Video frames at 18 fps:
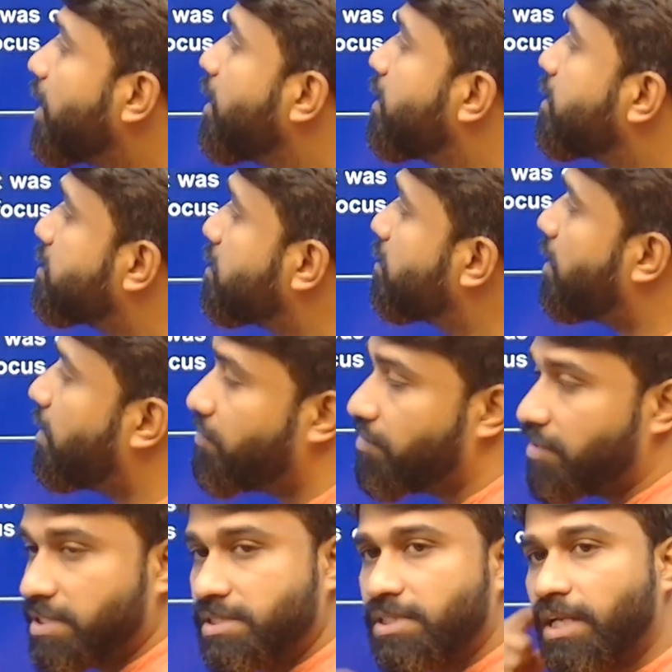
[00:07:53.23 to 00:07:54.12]
So, that
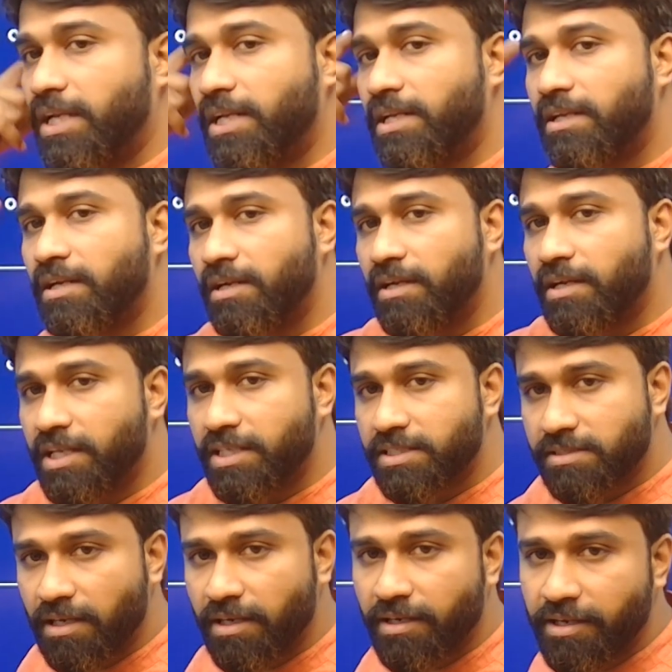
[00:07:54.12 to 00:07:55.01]
was the intended
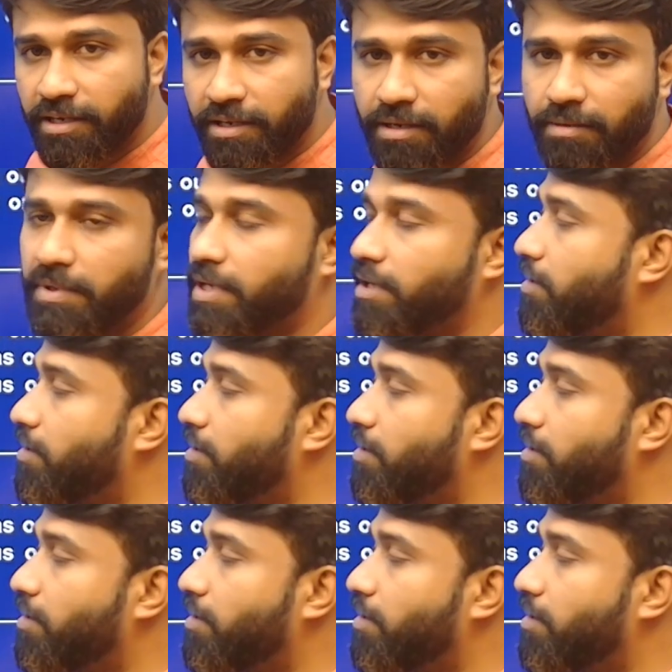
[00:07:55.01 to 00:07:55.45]
nationally determined